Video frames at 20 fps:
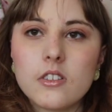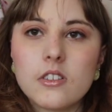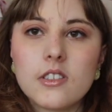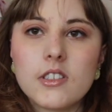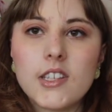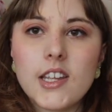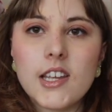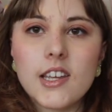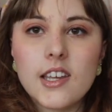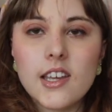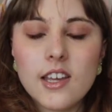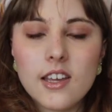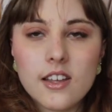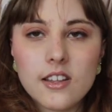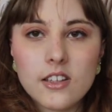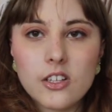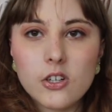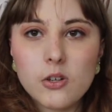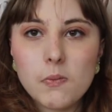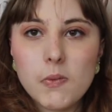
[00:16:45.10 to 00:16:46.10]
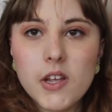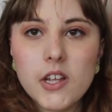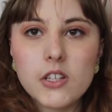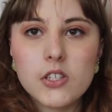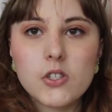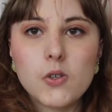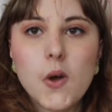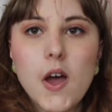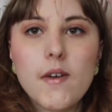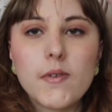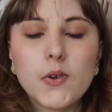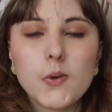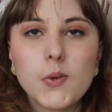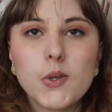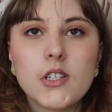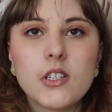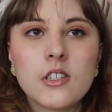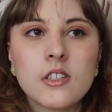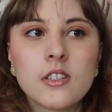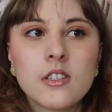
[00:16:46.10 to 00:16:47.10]
thinking a little bit. So
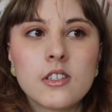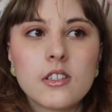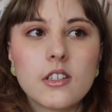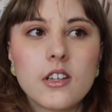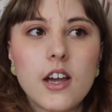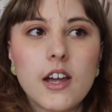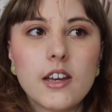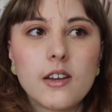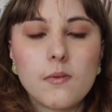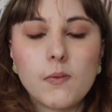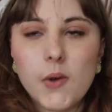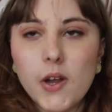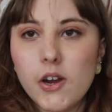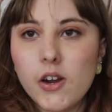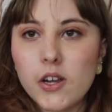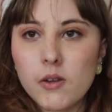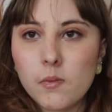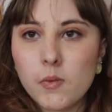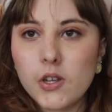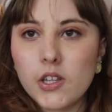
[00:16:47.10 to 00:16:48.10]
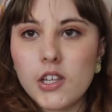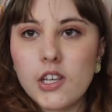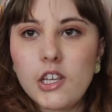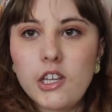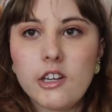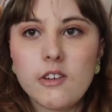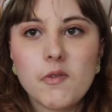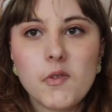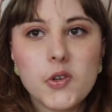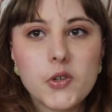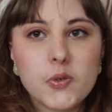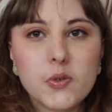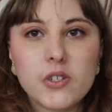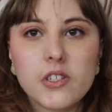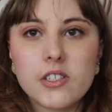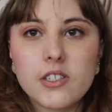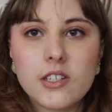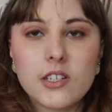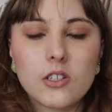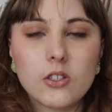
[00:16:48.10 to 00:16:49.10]
everyone's kind of wearing really
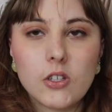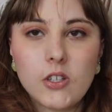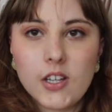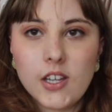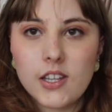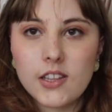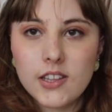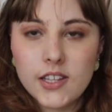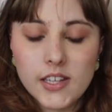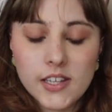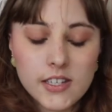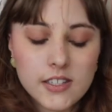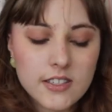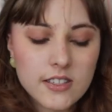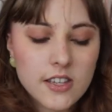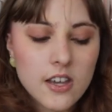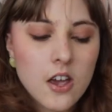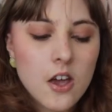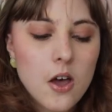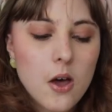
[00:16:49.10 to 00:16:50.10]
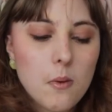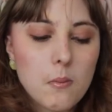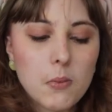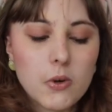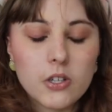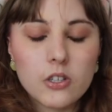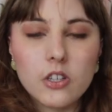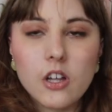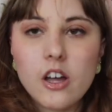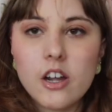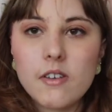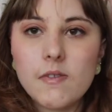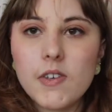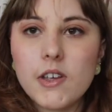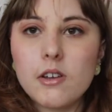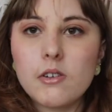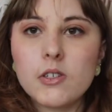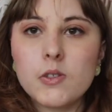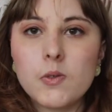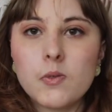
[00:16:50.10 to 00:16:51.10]
individualistic looking things, but a lot of
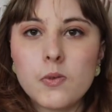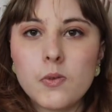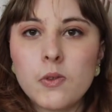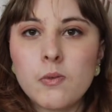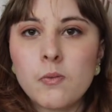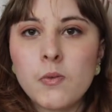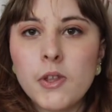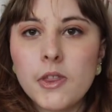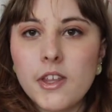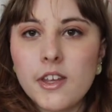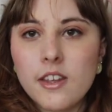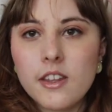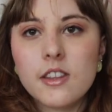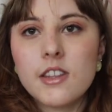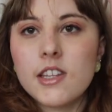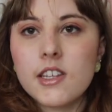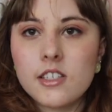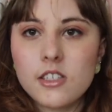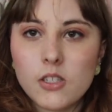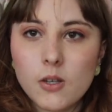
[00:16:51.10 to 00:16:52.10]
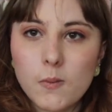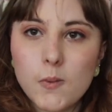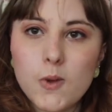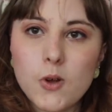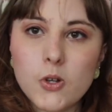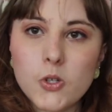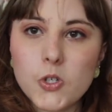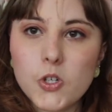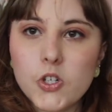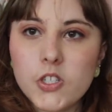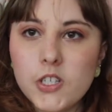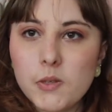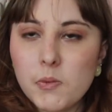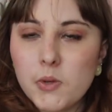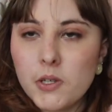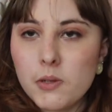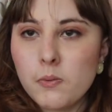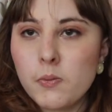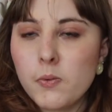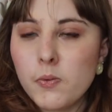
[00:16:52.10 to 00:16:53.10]
it was within these subcultures and
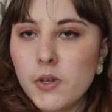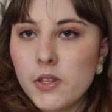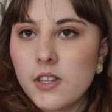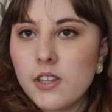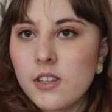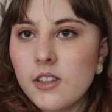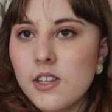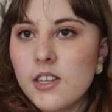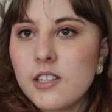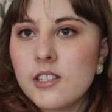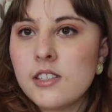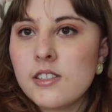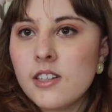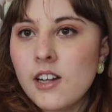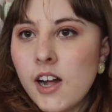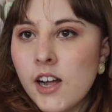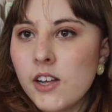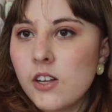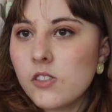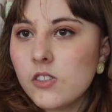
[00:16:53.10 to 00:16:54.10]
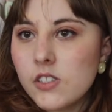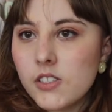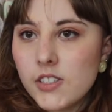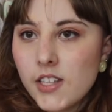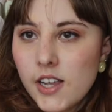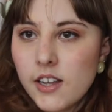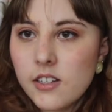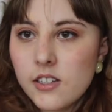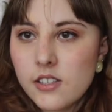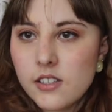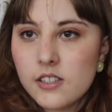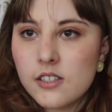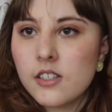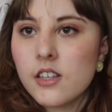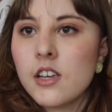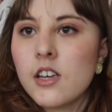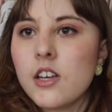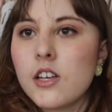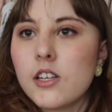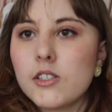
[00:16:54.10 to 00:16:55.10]
within these style sets.
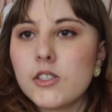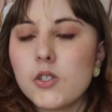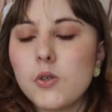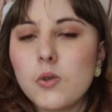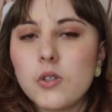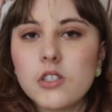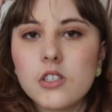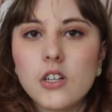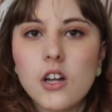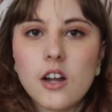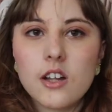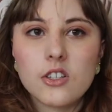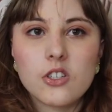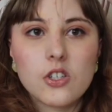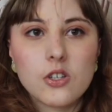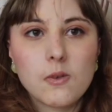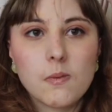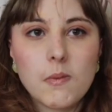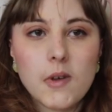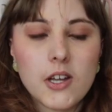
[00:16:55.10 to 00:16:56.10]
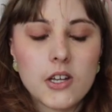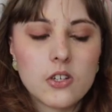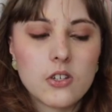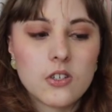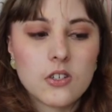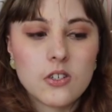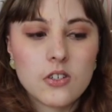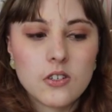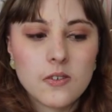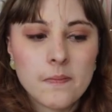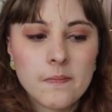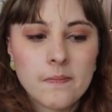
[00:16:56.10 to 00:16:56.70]
So it's not so much,